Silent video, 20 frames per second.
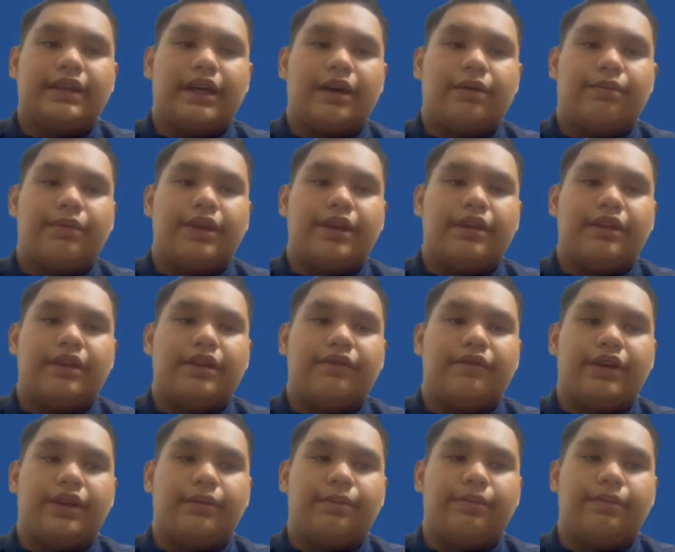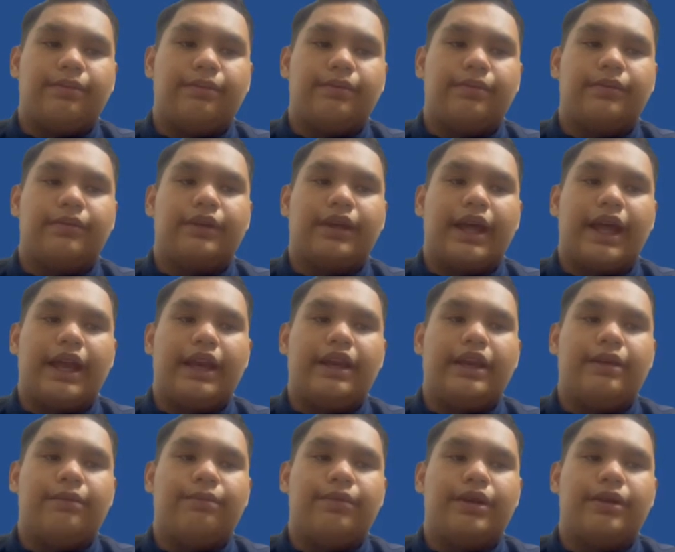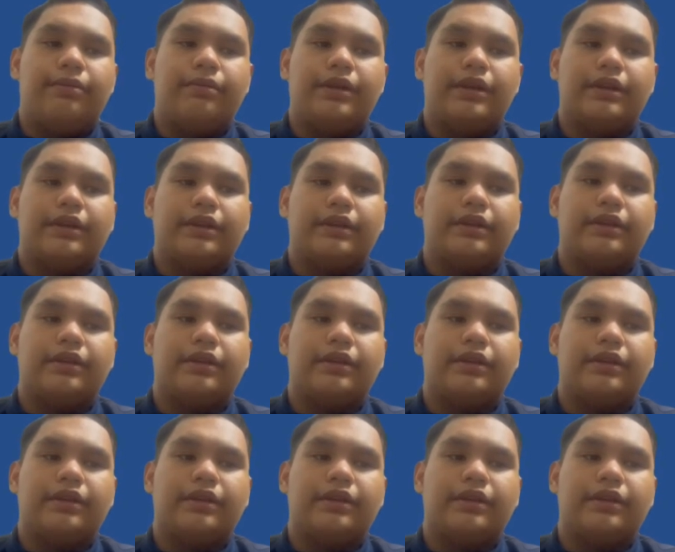are being developed and implemented